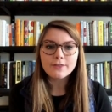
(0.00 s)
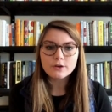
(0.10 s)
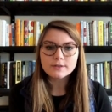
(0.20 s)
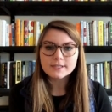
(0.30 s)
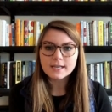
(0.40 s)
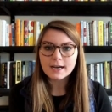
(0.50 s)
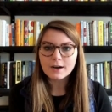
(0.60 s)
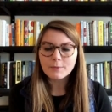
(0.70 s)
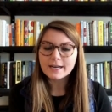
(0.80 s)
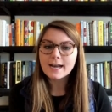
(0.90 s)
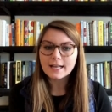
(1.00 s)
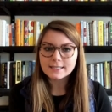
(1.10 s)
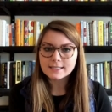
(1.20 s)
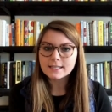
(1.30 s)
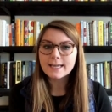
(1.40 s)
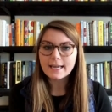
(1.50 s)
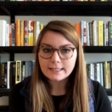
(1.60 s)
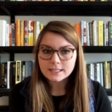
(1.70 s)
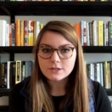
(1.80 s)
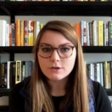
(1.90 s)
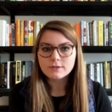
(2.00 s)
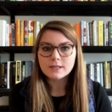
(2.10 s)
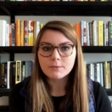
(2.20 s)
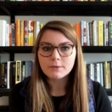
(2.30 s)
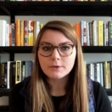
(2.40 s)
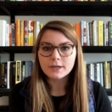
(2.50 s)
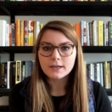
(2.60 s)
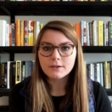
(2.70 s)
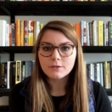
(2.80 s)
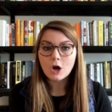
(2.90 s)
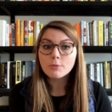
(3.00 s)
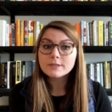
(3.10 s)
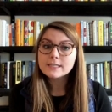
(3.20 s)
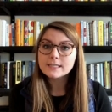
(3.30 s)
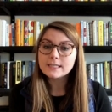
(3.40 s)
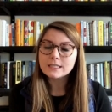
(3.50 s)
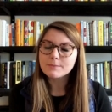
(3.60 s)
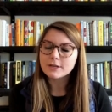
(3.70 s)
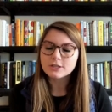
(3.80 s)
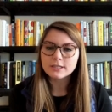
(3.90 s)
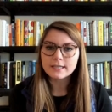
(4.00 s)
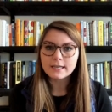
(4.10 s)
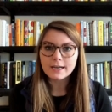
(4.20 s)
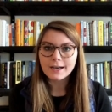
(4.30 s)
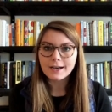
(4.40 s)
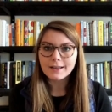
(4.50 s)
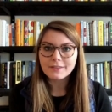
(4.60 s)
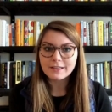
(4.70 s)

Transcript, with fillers: and those uh, we did not see the gains in those that we would hope to see, especially in uh,